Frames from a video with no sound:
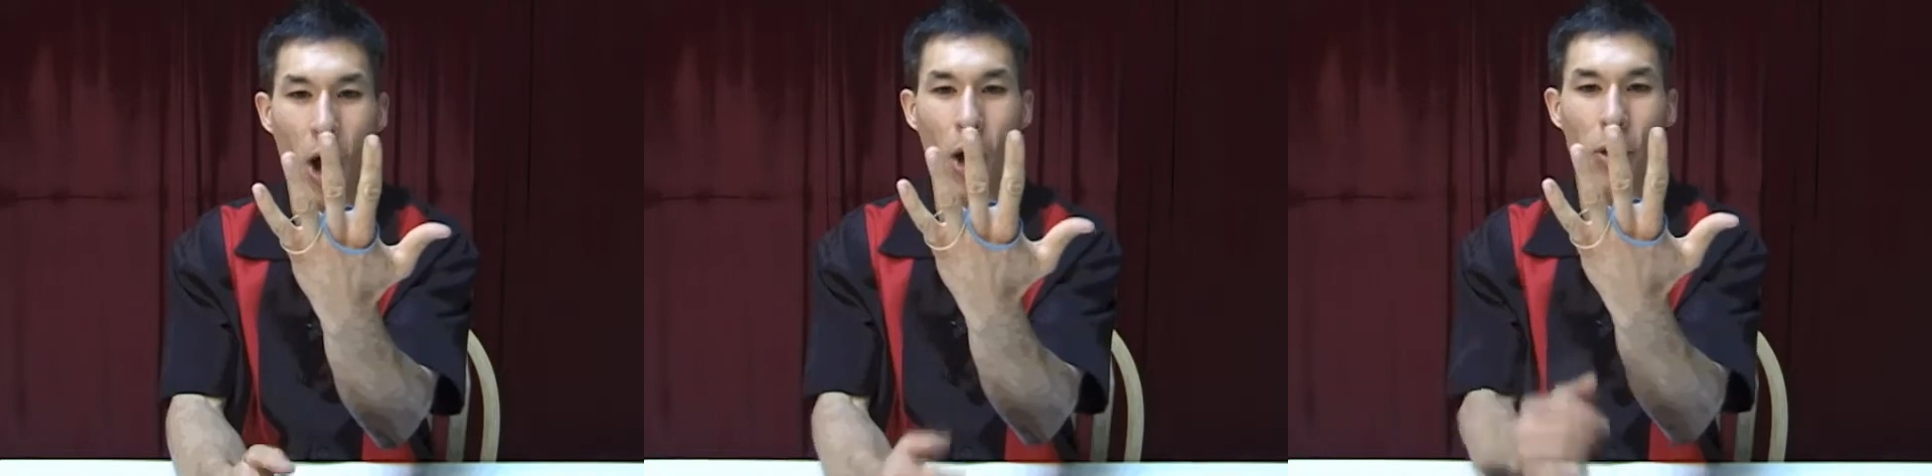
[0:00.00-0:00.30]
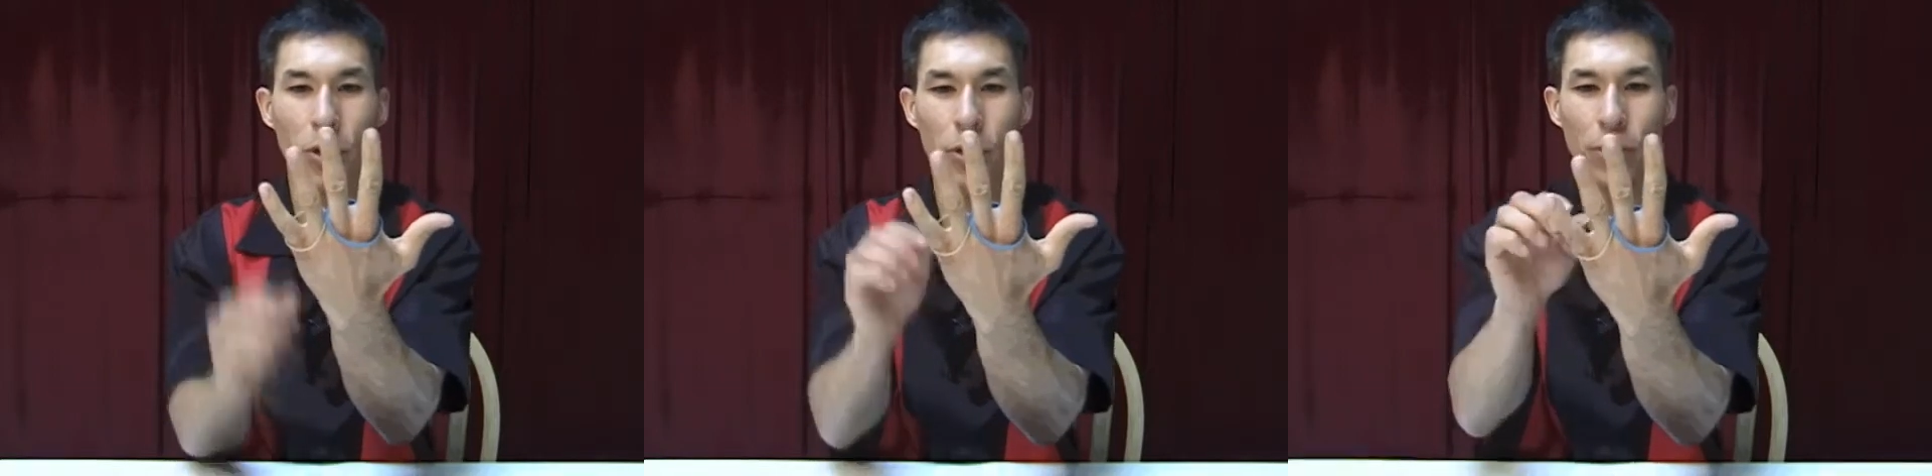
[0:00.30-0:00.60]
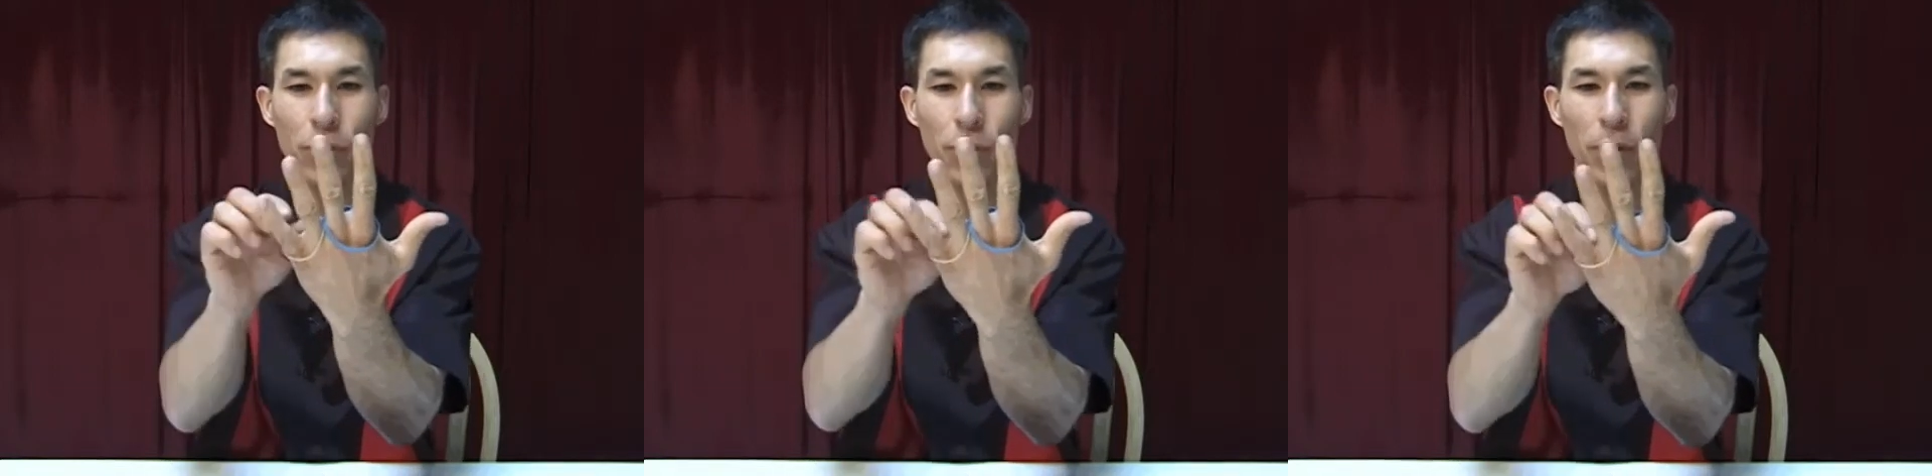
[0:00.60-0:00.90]
All you
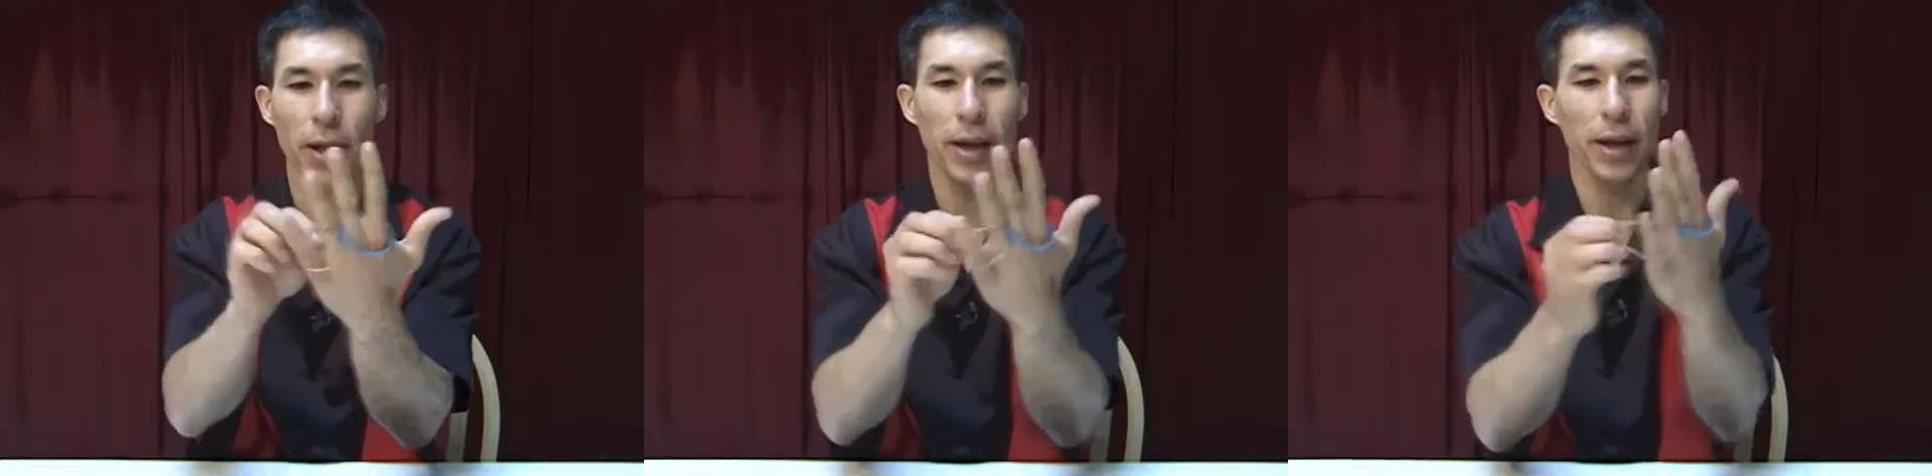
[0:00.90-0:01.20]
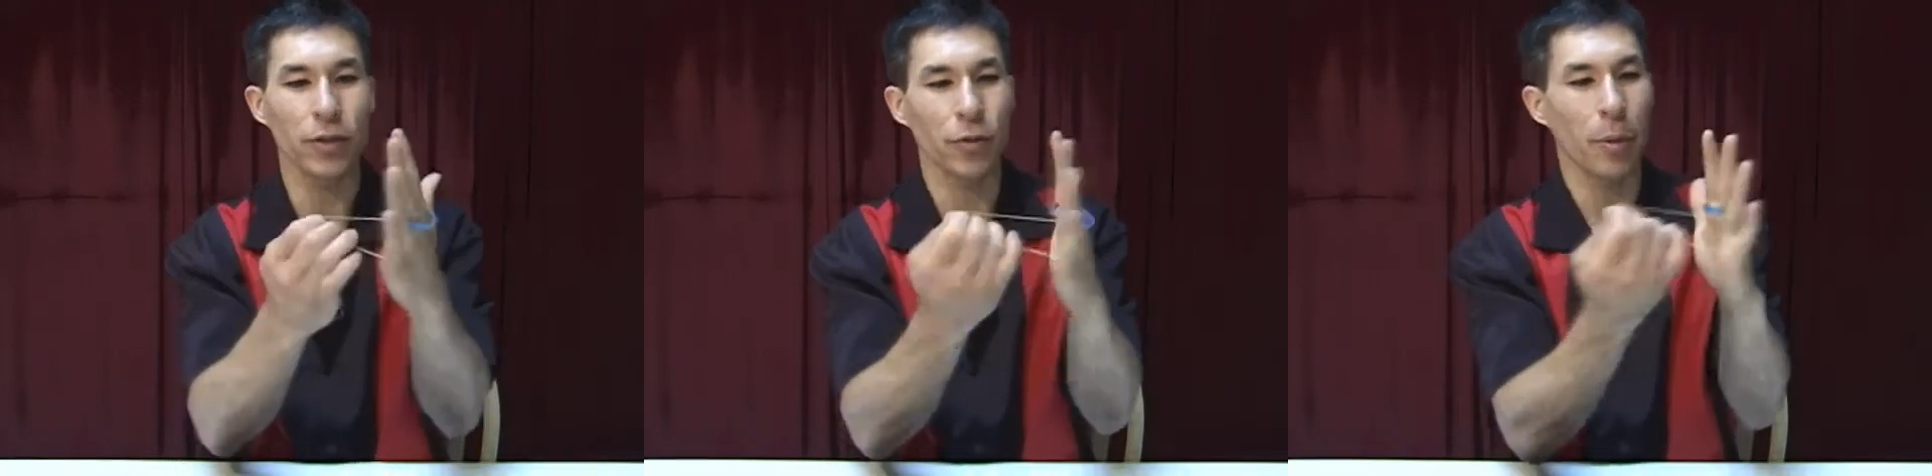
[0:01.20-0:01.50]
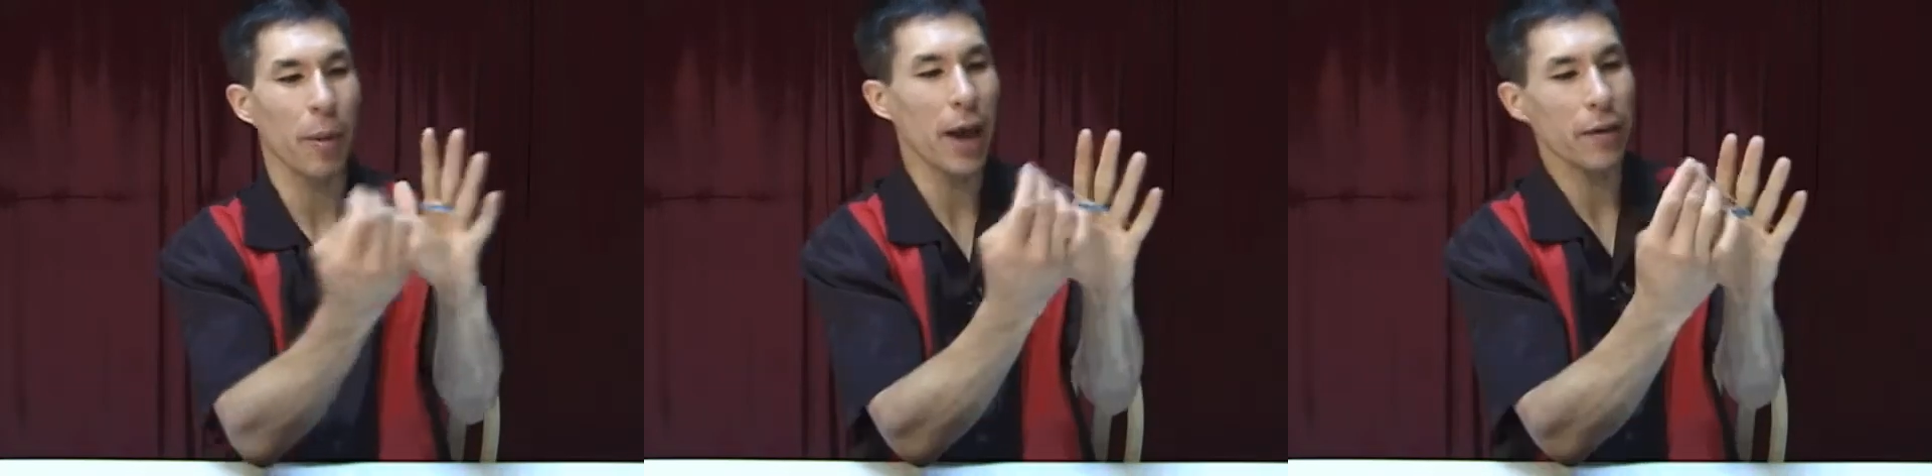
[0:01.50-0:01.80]
do is from
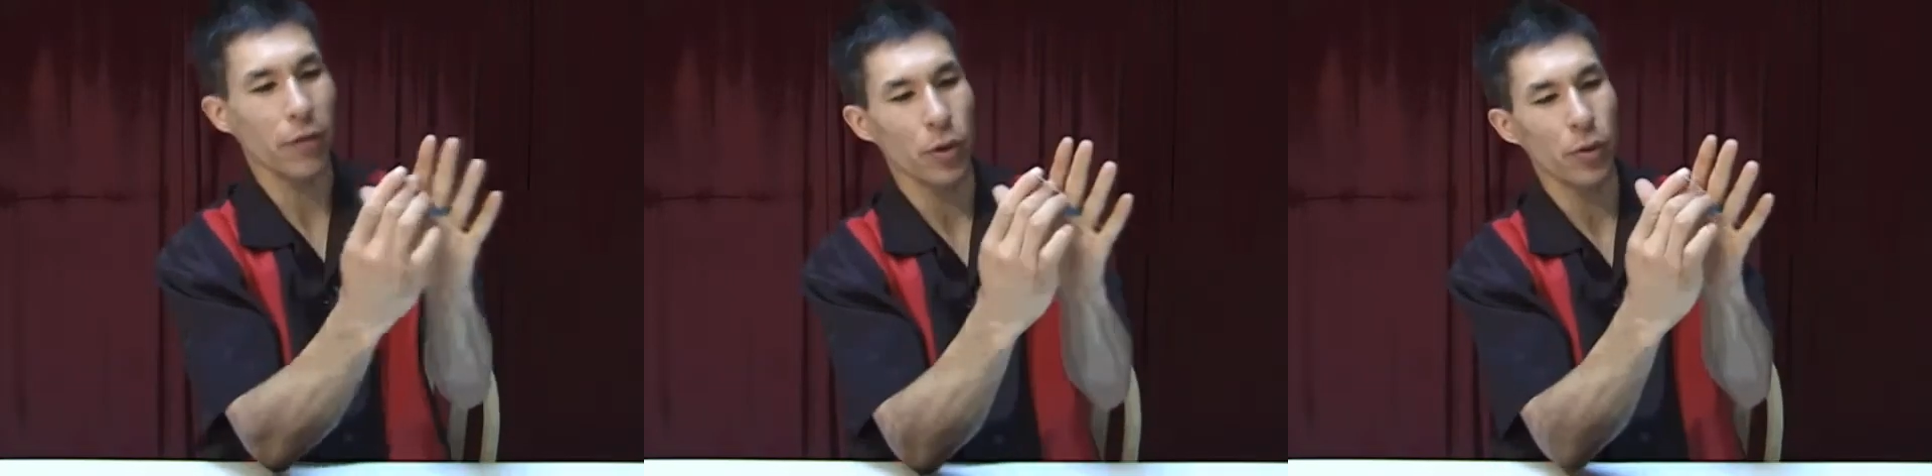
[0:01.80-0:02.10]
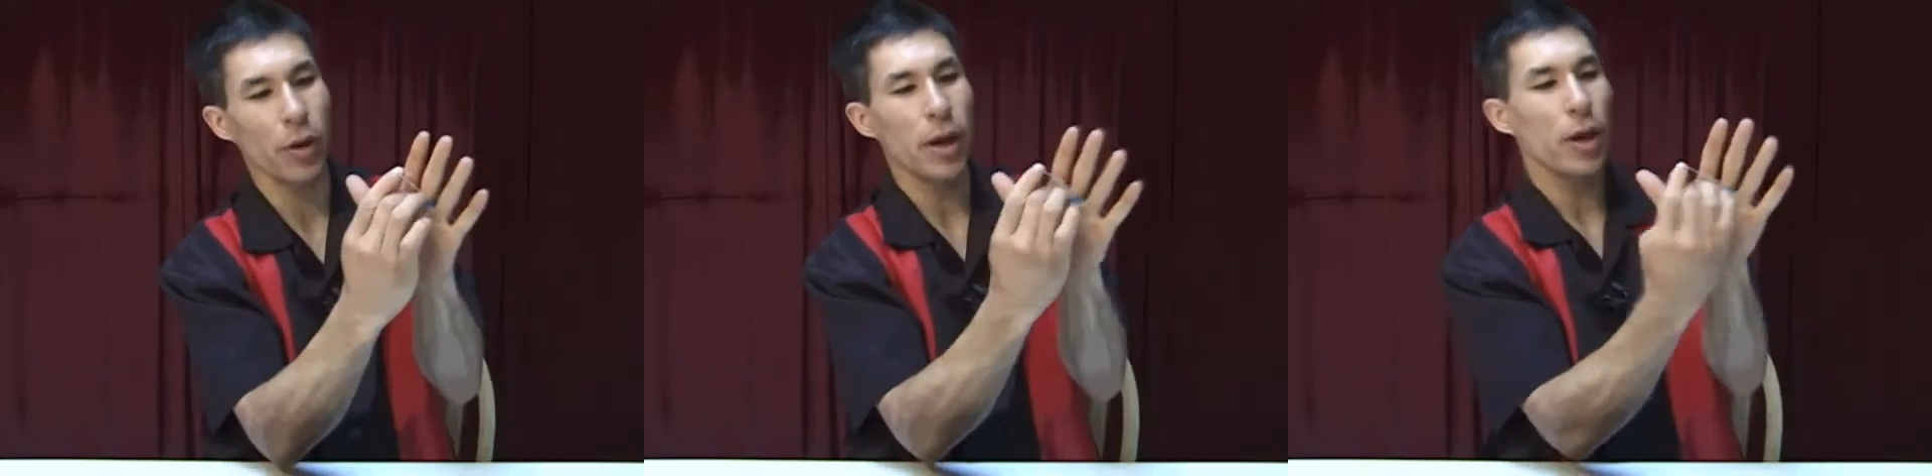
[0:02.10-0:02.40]
the back view,